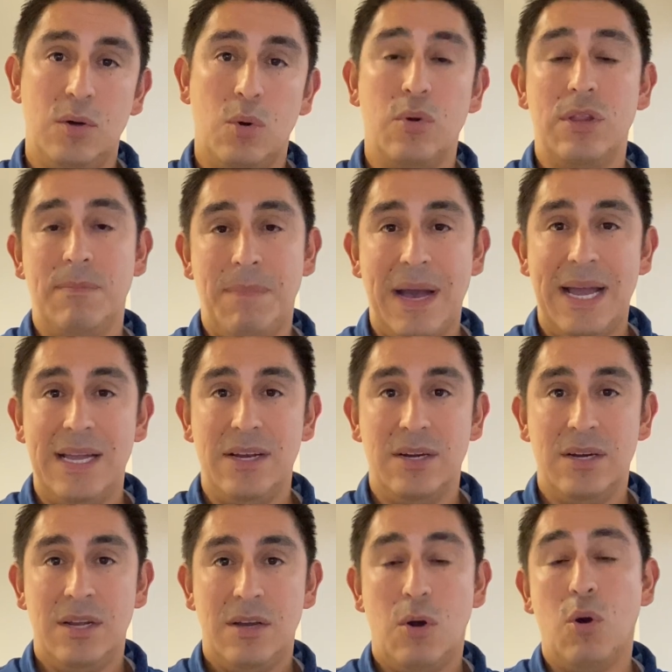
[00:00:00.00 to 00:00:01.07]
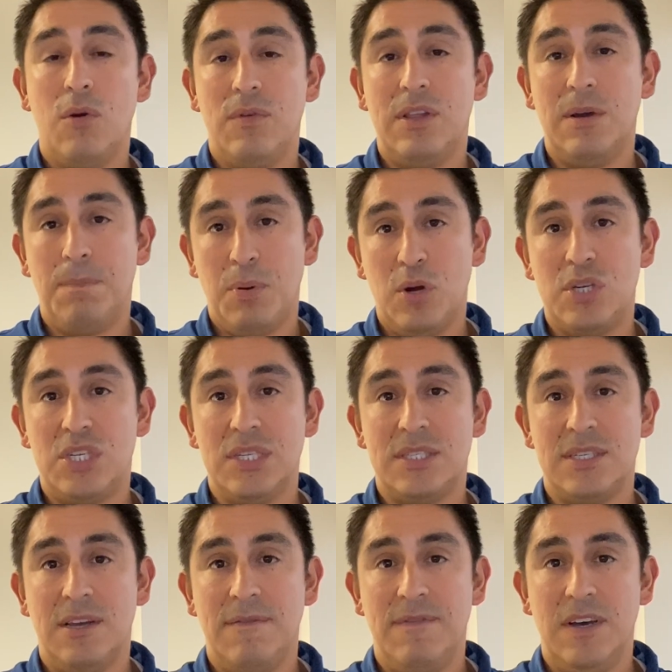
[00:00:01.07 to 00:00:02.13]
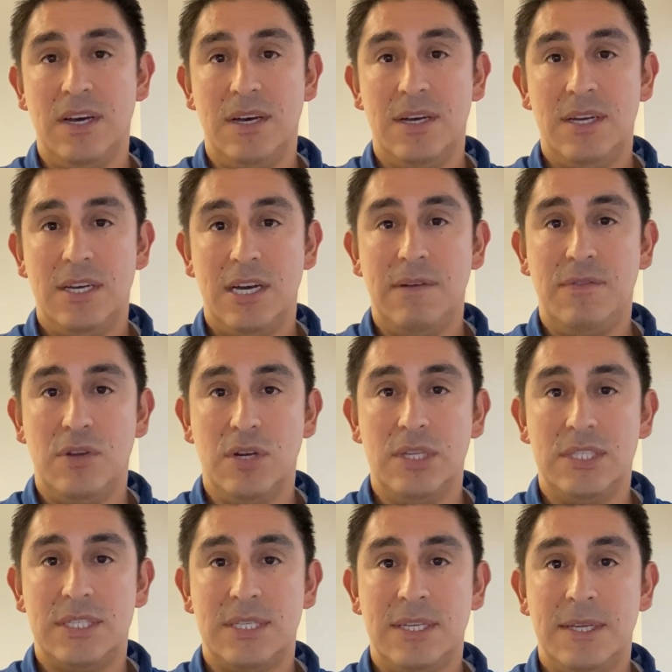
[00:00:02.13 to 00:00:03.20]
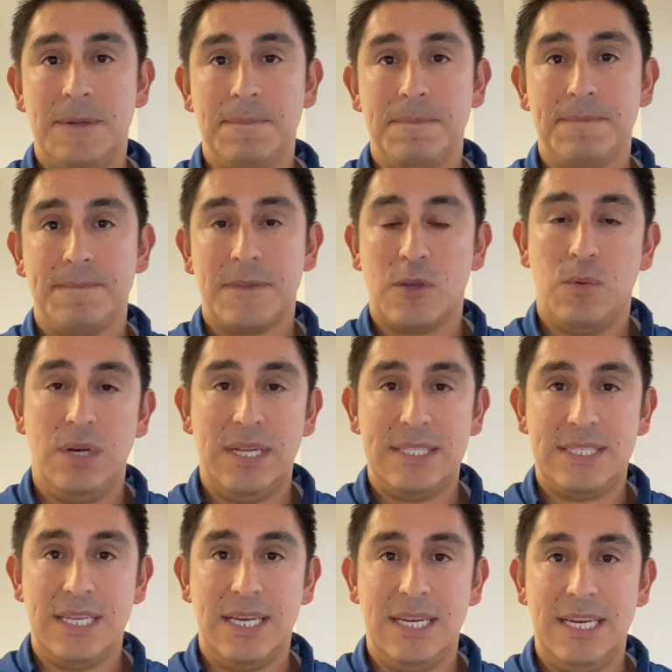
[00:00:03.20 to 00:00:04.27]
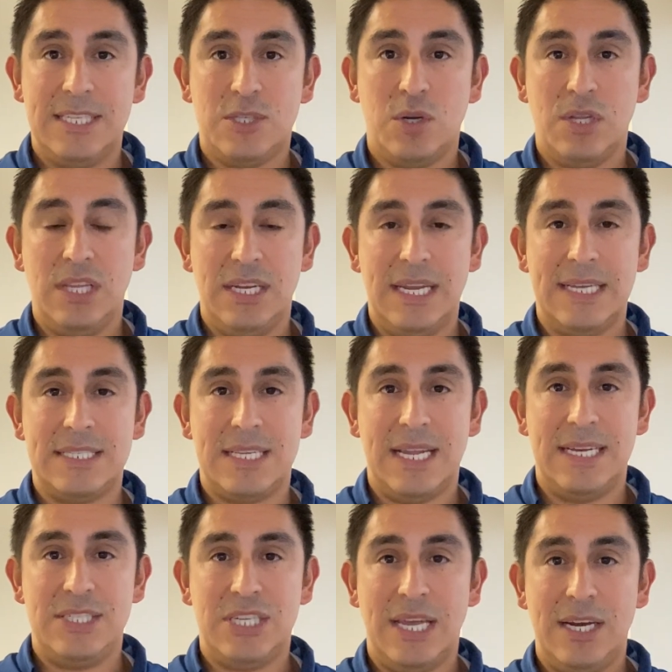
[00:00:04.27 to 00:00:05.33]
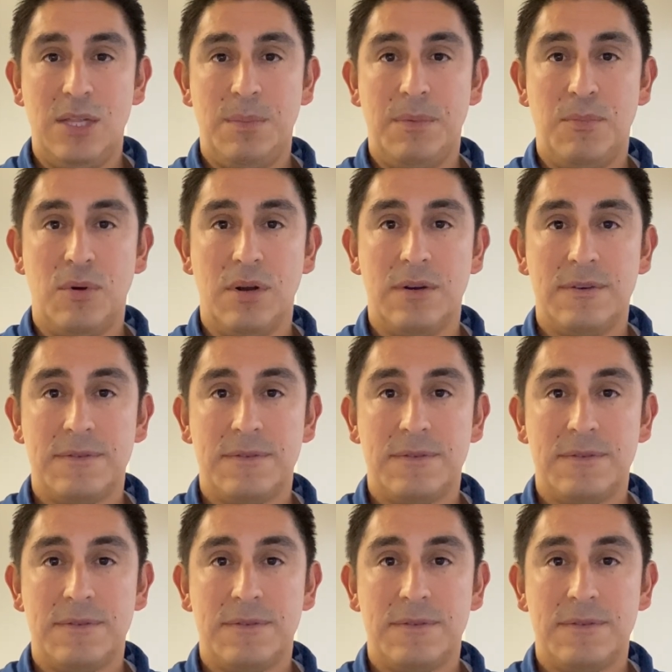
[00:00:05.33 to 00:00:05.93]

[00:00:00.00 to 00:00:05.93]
or the buyer or the purchase of goods. Well, let's go on the next slide and chat a little bit more.